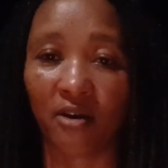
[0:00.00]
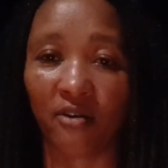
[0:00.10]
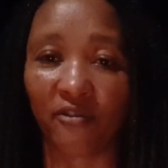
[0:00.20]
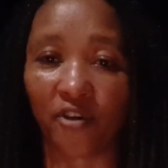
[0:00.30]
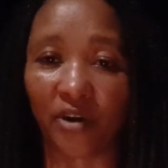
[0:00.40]

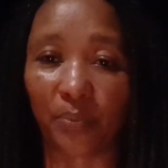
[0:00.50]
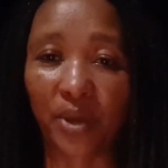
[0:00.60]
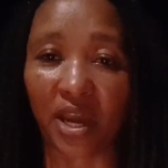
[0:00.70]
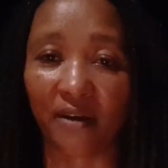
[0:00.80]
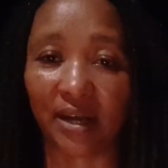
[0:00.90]
for
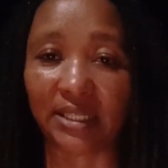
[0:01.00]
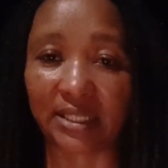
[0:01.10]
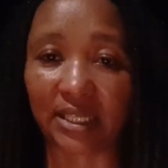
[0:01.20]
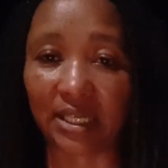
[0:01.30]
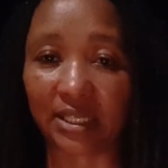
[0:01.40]

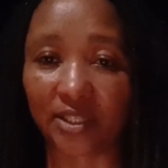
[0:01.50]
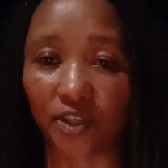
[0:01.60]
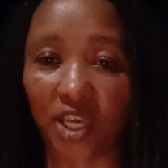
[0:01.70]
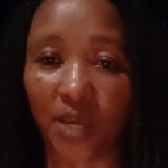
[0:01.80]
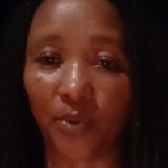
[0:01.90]
appearances, to
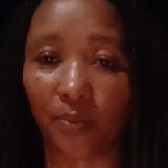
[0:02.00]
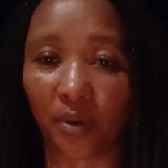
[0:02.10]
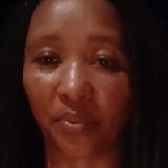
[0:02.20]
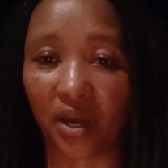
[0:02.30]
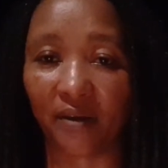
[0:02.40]
keep up
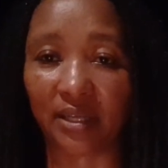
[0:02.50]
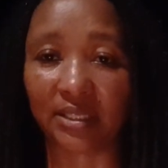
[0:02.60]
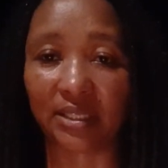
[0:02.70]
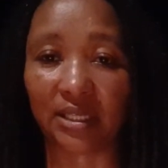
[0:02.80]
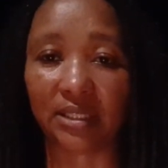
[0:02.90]

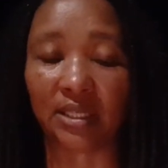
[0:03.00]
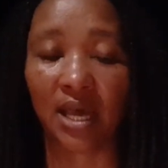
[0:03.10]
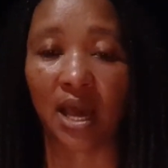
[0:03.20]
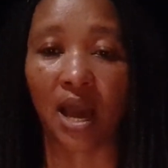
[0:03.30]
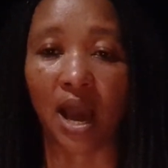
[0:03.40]
appearances.
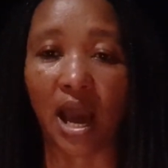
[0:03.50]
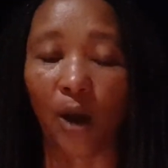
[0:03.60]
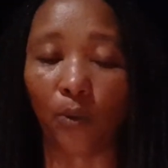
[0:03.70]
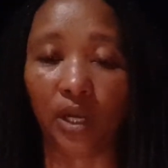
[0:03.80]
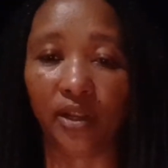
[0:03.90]
I
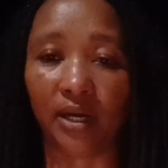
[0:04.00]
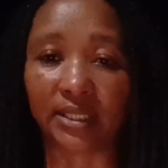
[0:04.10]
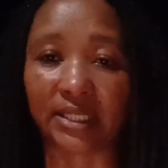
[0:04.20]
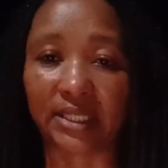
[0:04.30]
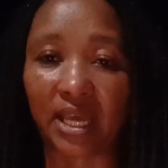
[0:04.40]
will not
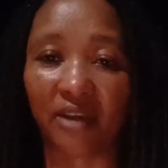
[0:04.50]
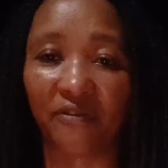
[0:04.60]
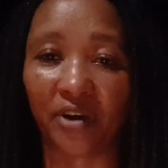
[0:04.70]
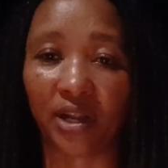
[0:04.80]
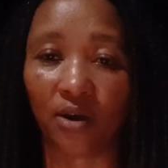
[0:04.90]
stay
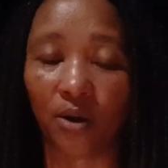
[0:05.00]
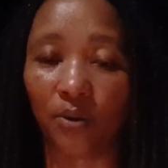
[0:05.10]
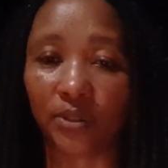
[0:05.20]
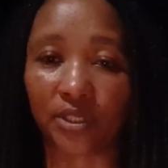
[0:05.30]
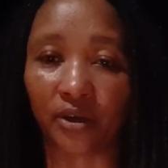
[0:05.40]
for the
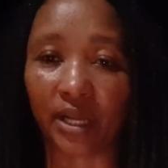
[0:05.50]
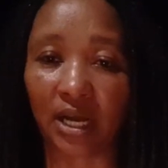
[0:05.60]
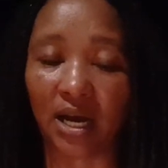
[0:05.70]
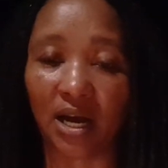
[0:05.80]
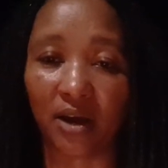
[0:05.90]
house or the
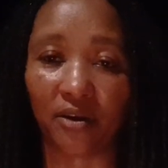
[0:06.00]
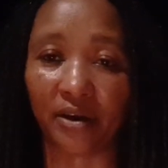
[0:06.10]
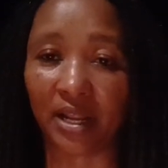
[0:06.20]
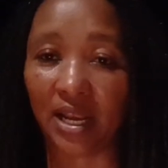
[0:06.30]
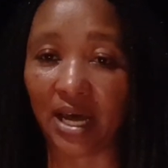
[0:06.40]
car or
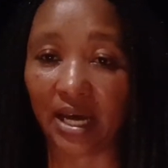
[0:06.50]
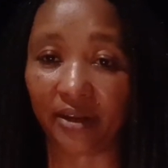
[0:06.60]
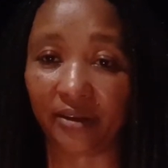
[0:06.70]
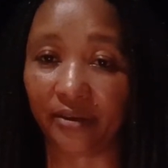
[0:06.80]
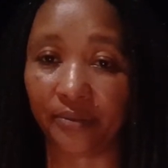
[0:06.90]
the
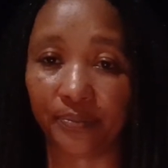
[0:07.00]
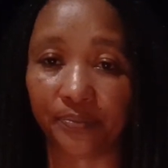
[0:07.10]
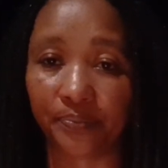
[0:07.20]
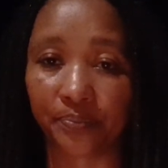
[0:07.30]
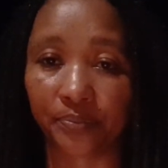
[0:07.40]
land,
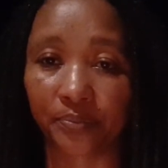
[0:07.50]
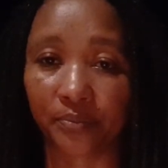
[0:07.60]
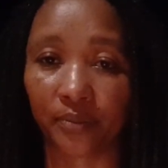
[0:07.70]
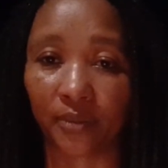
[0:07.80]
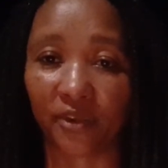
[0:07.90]

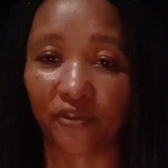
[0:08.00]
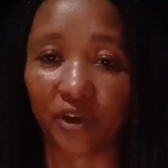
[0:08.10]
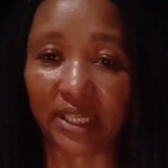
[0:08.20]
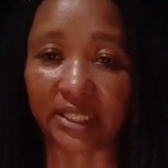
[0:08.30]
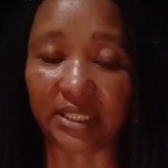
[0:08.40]
for
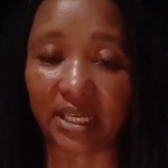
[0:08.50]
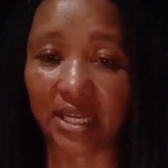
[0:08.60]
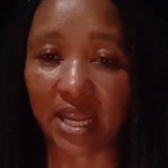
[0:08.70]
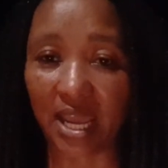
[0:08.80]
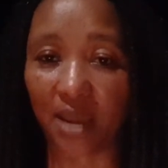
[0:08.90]
the
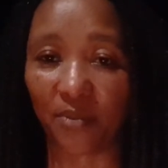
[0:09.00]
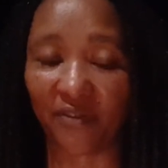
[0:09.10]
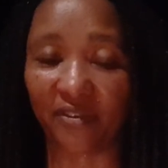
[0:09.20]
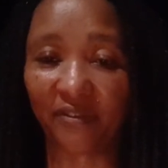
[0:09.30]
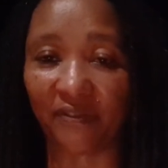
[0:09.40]
name of
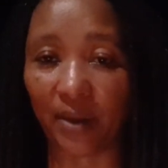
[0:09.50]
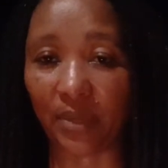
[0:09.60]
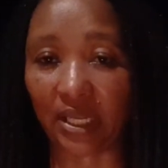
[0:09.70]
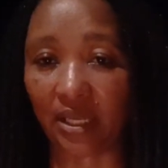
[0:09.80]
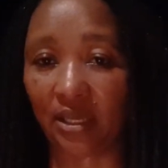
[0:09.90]
the
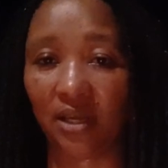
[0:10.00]
family.